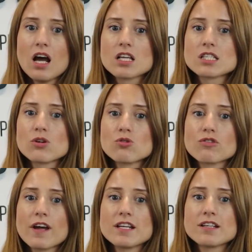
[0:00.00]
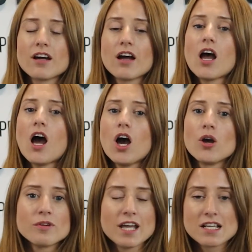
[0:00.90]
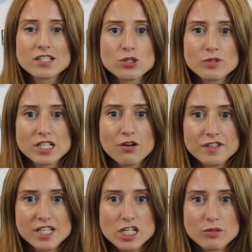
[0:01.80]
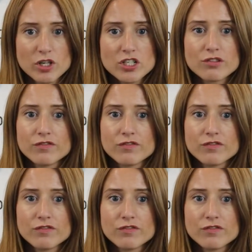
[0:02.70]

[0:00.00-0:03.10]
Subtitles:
A sole trader only has to do a self-assessment to